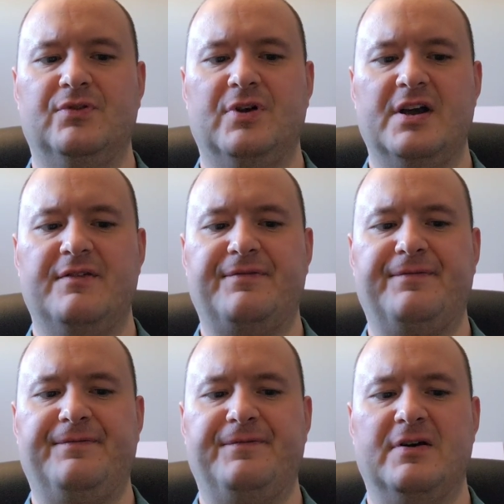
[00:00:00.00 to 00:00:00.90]

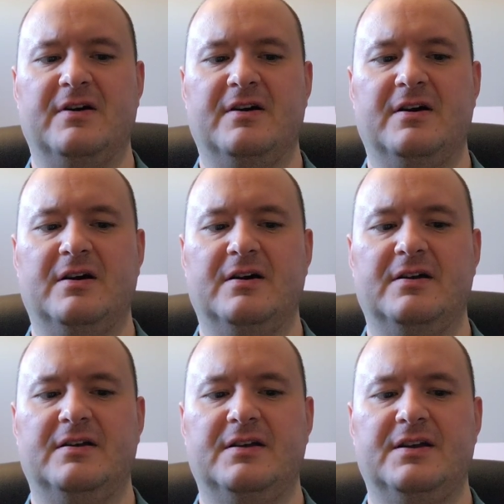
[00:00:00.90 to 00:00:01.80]
life
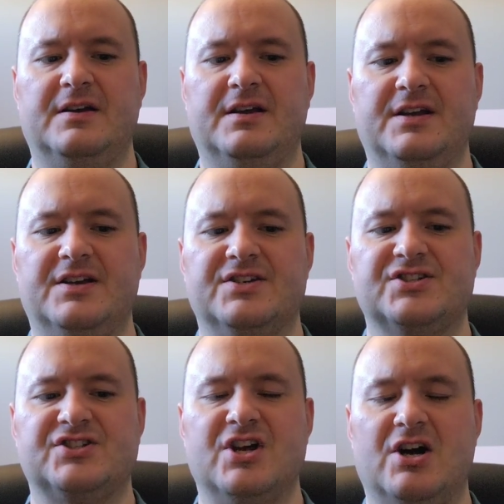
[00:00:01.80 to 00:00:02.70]
uh,
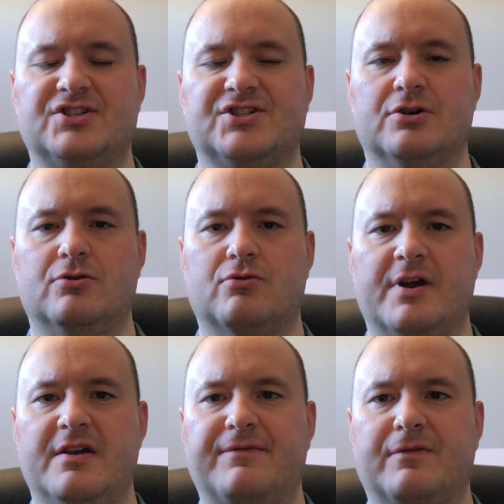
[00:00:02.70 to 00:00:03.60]
is not so
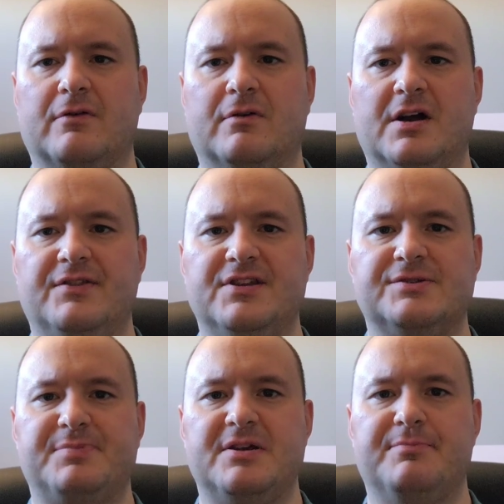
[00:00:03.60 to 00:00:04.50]
great for uh,
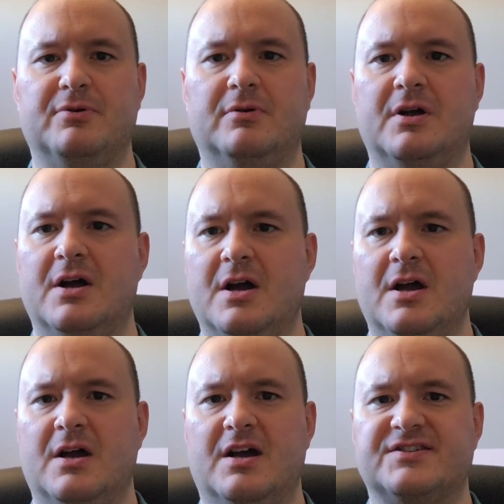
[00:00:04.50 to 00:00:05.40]
these people.
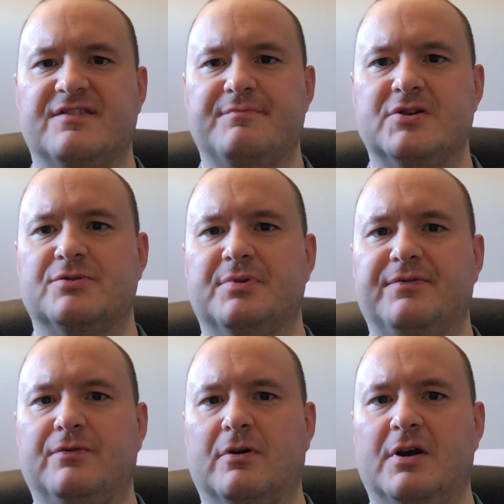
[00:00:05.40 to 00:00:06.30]
As I've mentioned
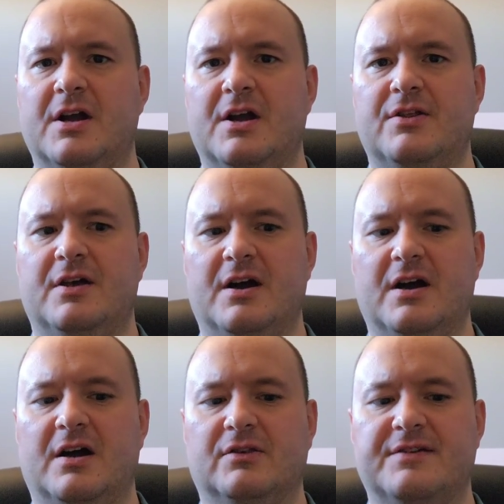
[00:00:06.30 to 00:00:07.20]
before,
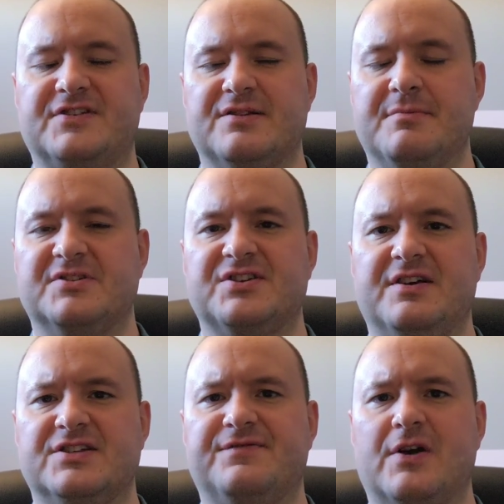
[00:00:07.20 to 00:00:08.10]
uh, life to them is,
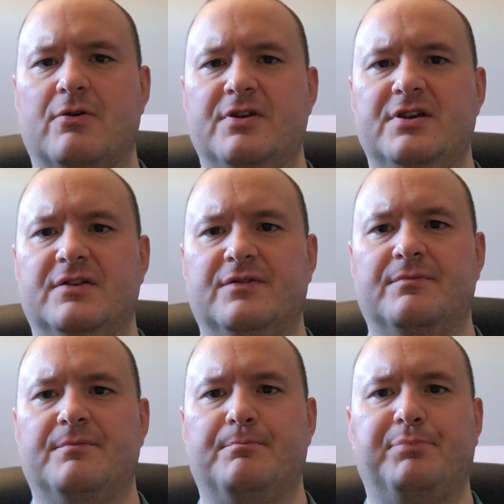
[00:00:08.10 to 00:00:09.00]
is,
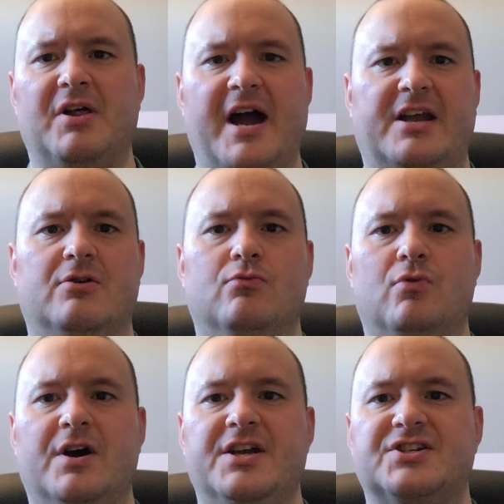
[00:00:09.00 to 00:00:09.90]
very black
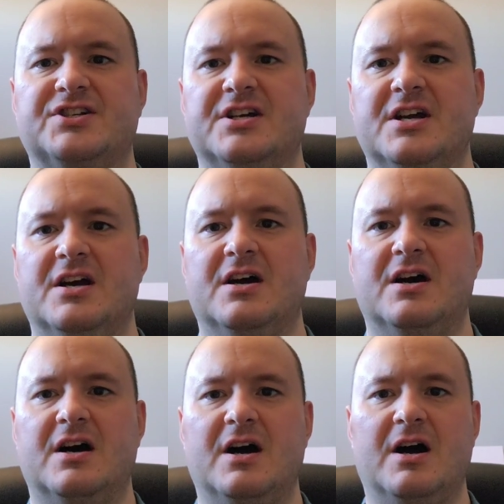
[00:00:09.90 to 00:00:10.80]
and white.
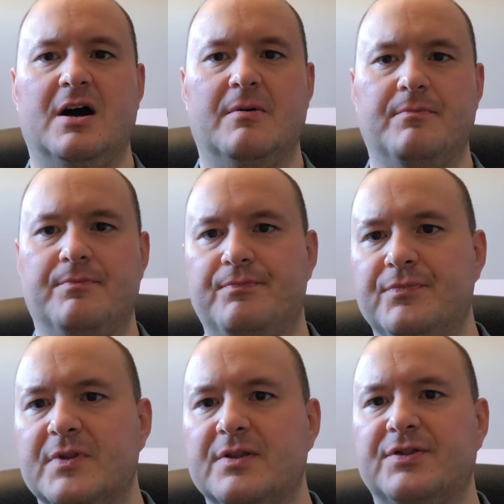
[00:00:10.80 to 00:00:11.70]

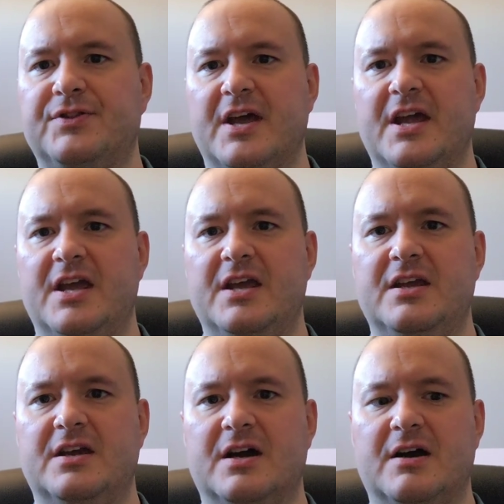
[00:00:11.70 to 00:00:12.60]
Um,
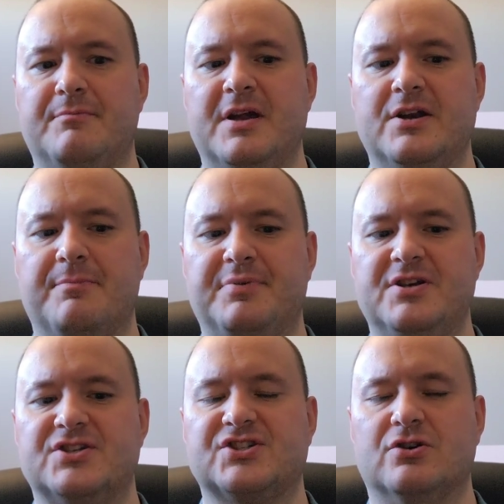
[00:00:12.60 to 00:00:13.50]
they uh, may not
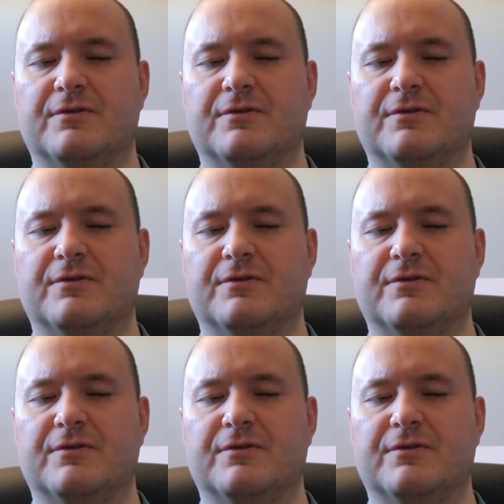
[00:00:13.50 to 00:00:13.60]
be